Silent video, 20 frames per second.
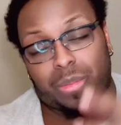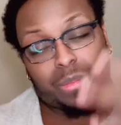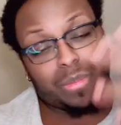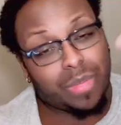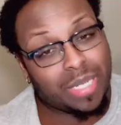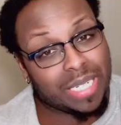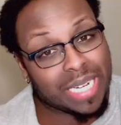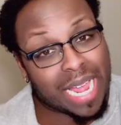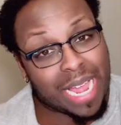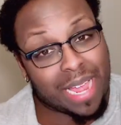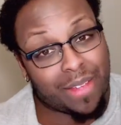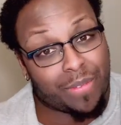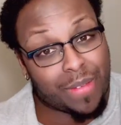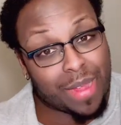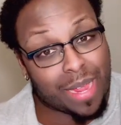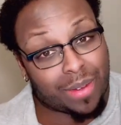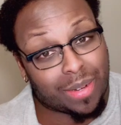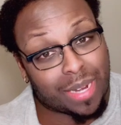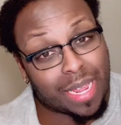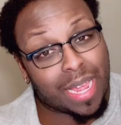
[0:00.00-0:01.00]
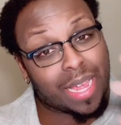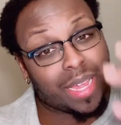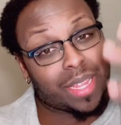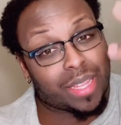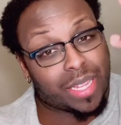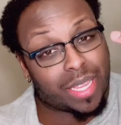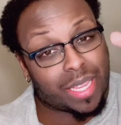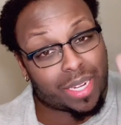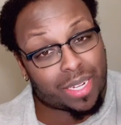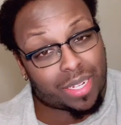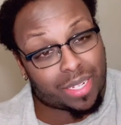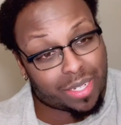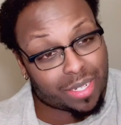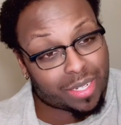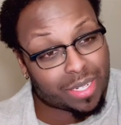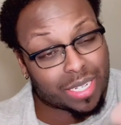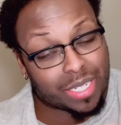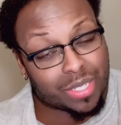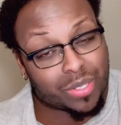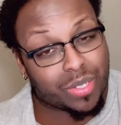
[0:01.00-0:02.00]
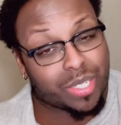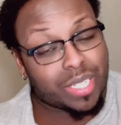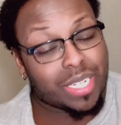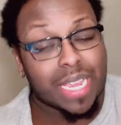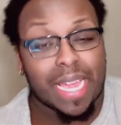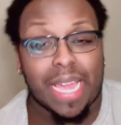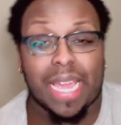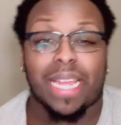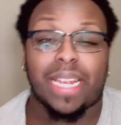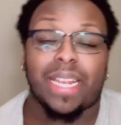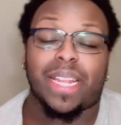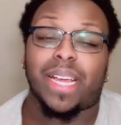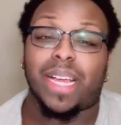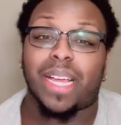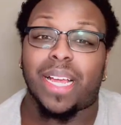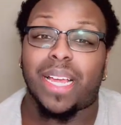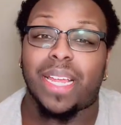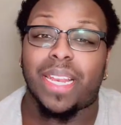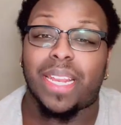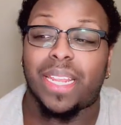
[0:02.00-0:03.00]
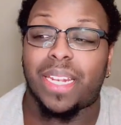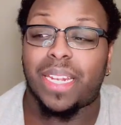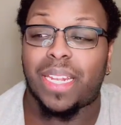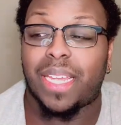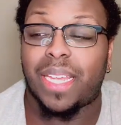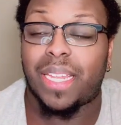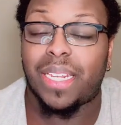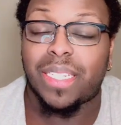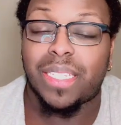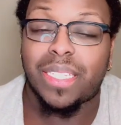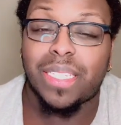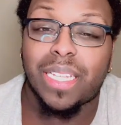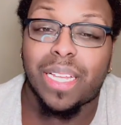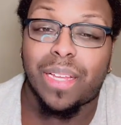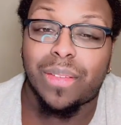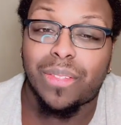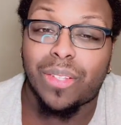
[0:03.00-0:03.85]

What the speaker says: Well, now I found out that that's what she had done and stuff.